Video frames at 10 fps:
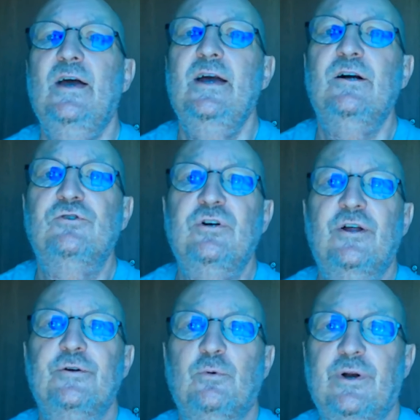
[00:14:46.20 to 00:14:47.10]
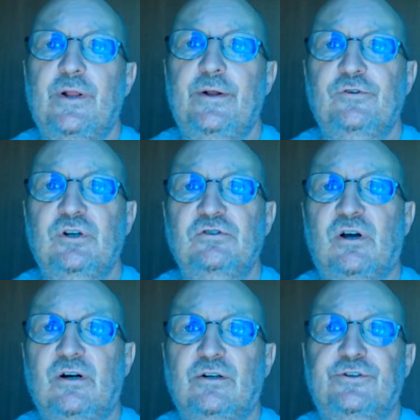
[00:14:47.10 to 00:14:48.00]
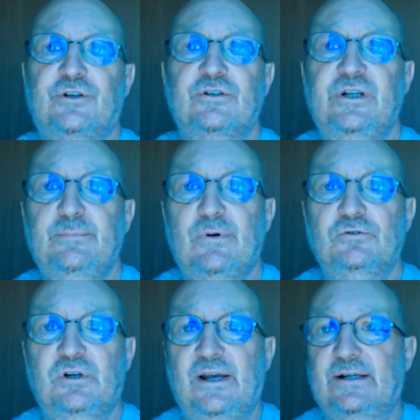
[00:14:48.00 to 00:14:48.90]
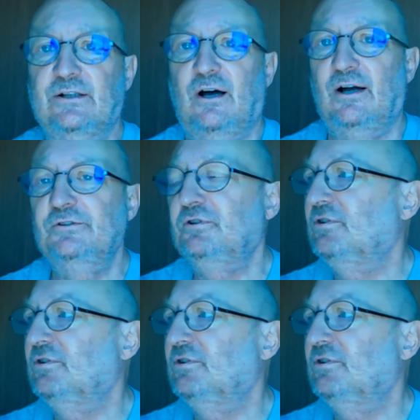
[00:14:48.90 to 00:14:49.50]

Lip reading: Here's another one of the 613 Mosaic Laws.